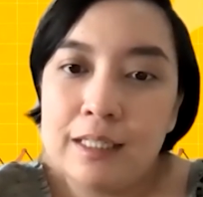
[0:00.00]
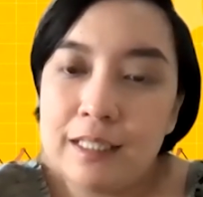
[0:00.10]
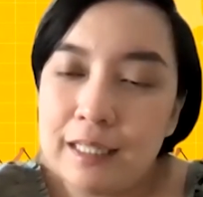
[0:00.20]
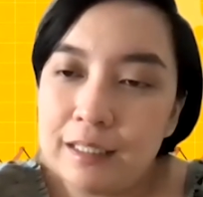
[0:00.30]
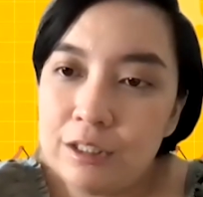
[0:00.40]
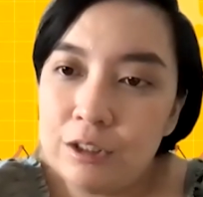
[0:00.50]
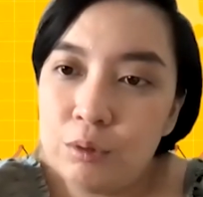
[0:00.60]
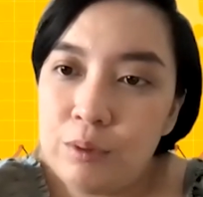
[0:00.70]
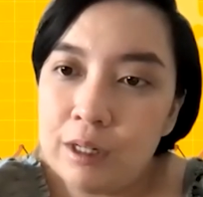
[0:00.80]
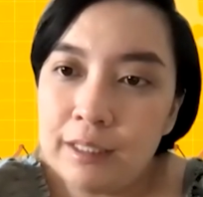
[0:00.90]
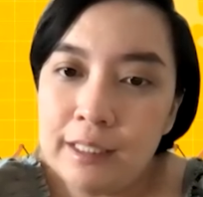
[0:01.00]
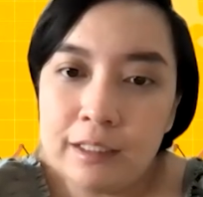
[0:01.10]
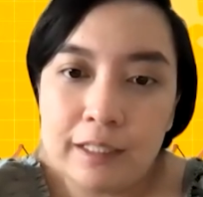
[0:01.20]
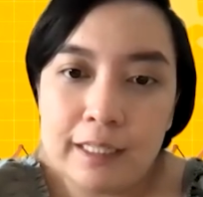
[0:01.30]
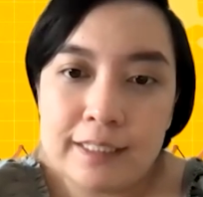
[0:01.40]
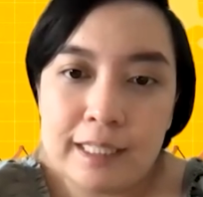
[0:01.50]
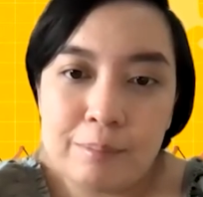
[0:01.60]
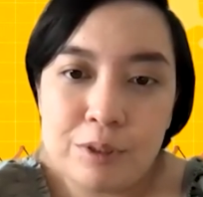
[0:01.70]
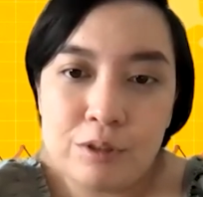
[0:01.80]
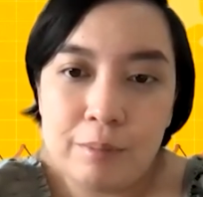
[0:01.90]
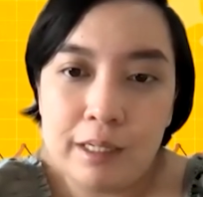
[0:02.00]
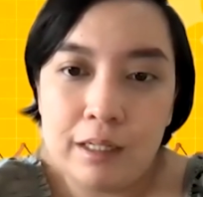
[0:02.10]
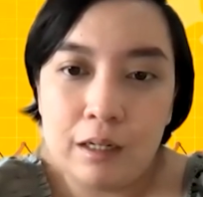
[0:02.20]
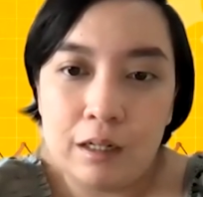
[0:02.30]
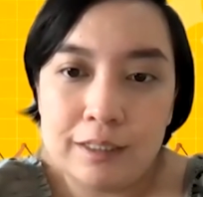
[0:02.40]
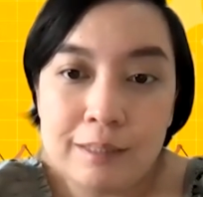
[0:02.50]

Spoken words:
that we are taking the right steps to make our